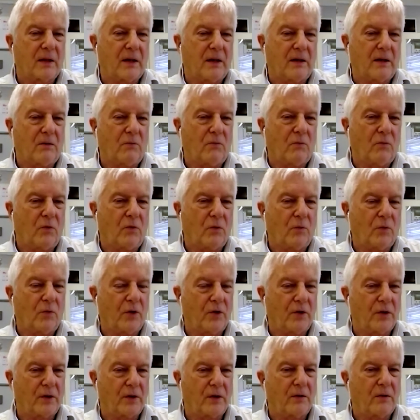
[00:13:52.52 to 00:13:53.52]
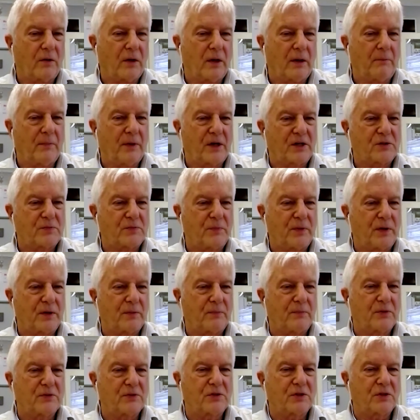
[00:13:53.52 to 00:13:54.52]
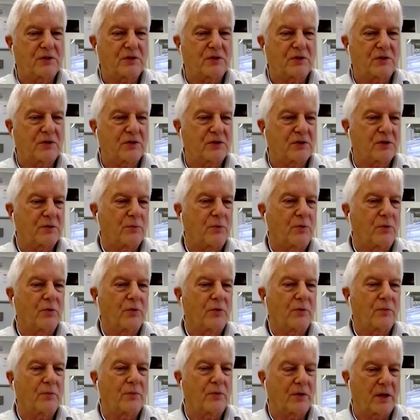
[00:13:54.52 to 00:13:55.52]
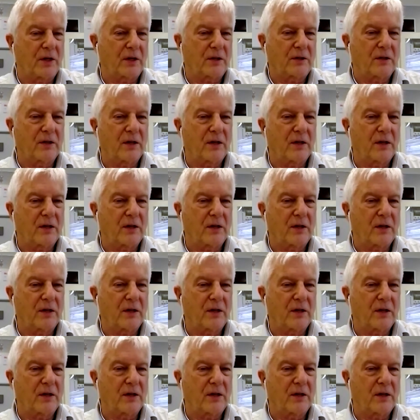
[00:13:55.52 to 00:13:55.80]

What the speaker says: we're in a much better position to support the product.